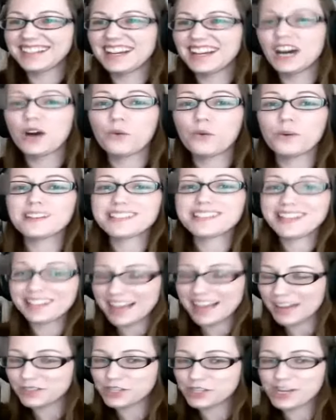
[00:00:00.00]
One day I'll
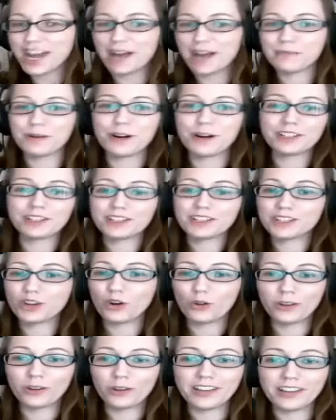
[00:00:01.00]
have a chat bar just yes,
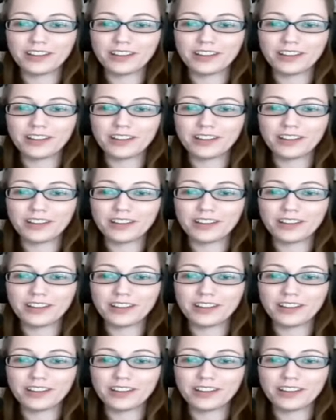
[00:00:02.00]
going on the